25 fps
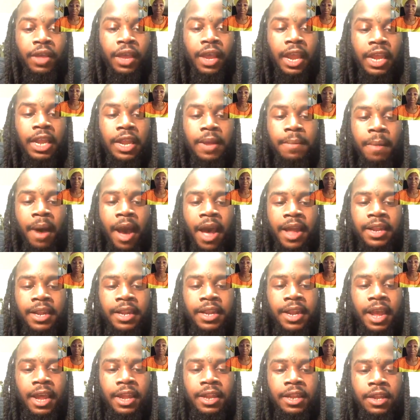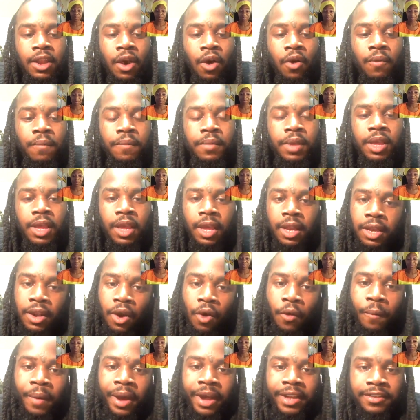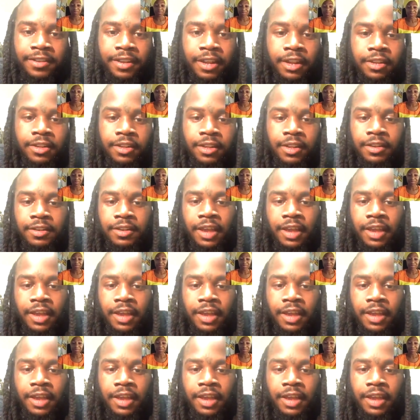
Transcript: anybody that know me and know my teachings,